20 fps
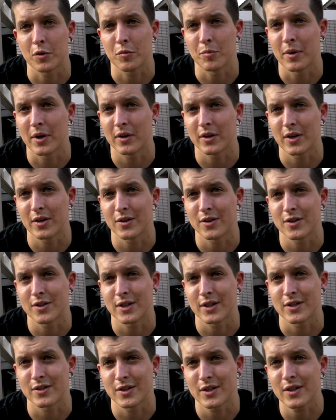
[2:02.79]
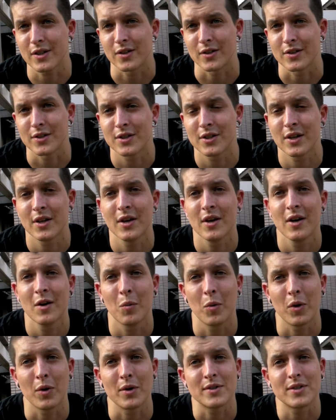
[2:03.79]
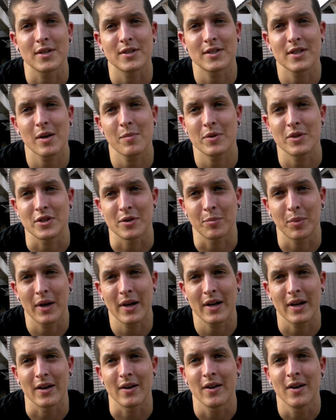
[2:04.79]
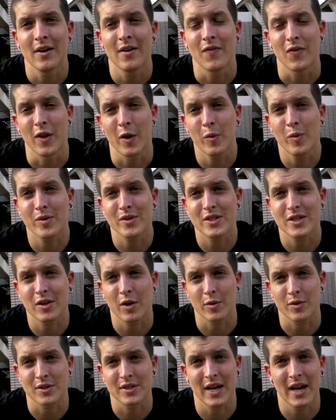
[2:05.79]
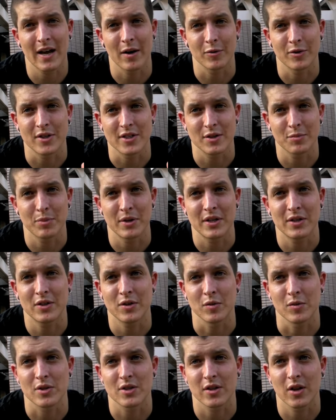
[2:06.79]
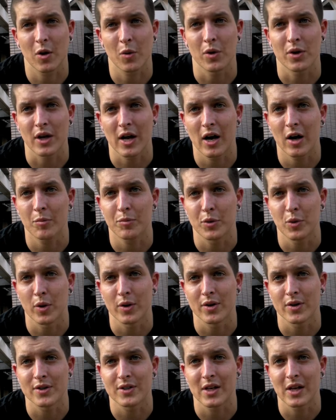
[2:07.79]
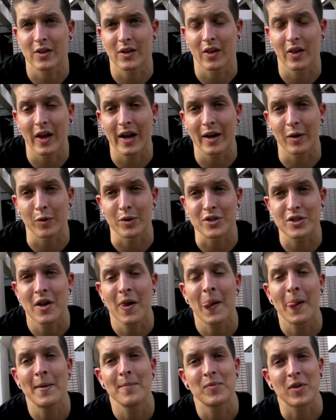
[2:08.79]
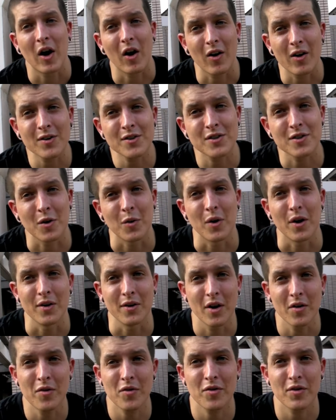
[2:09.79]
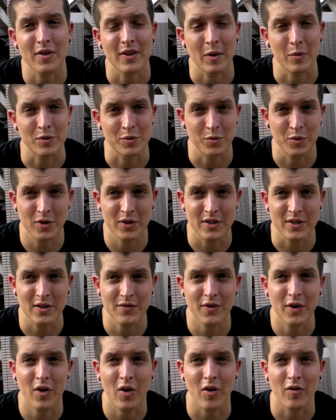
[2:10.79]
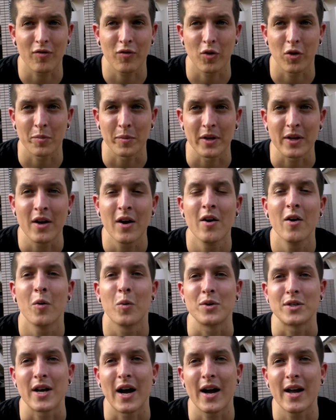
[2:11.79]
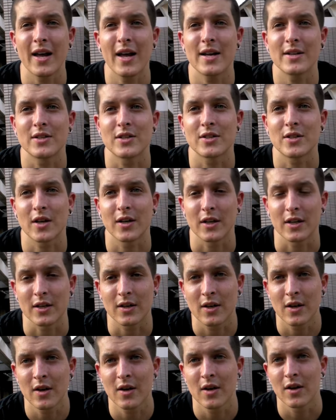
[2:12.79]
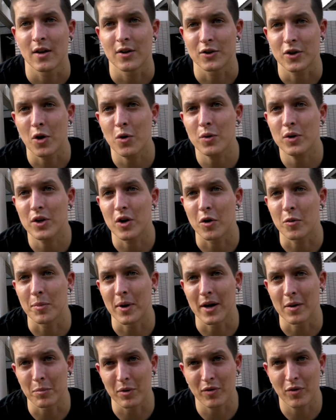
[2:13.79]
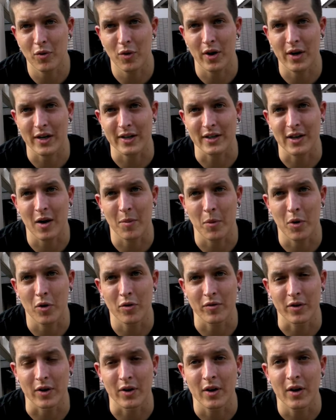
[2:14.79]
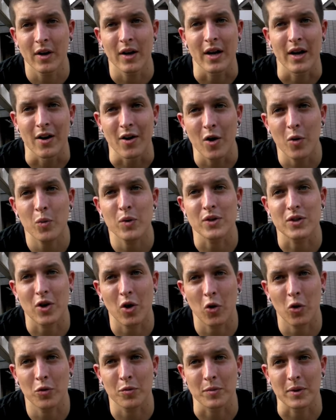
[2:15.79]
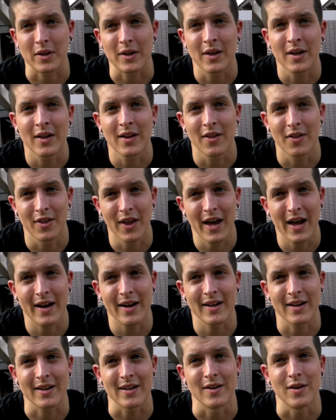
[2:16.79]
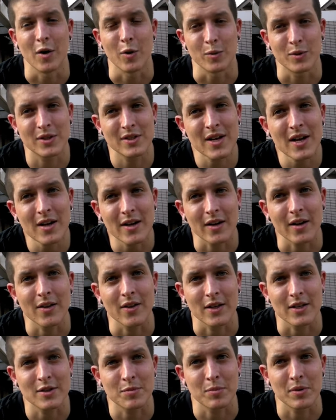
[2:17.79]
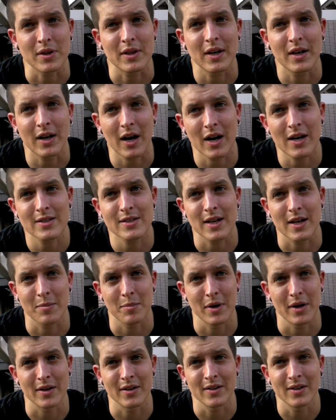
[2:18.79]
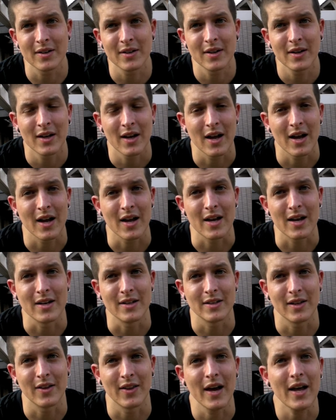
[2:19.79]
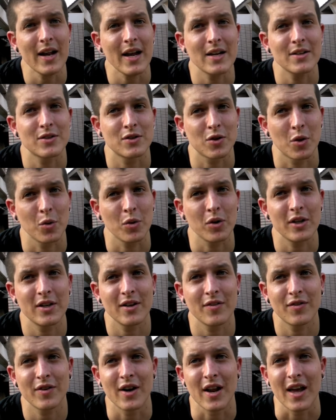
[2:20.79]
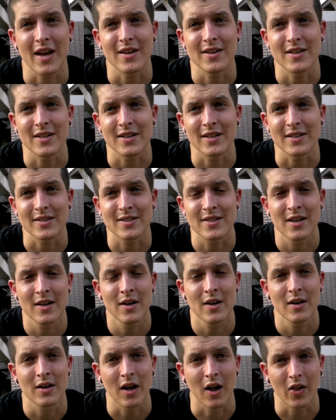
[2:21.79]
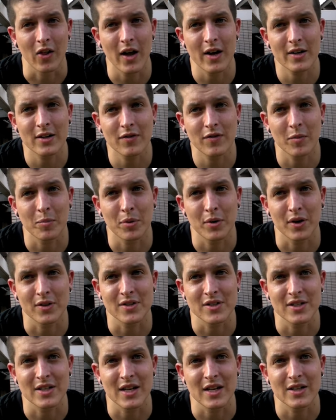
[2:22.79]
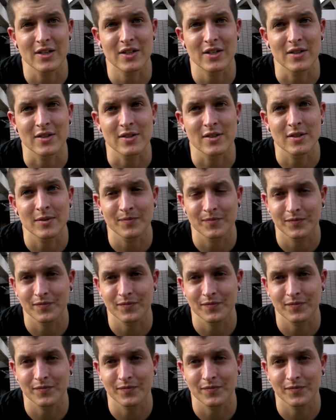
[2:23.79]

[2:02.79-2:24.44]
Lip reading: who barely understands English? Well, it's the same in Japan. No one slows down to speak to you slower to help you understand the language. Also, another thing that was really difficult for me was I had studied Tokyo Ben before I had come over, and no one told me that in Osaka they speak Kansai Ben, and that has totally different endings, a lot of different pronunciations,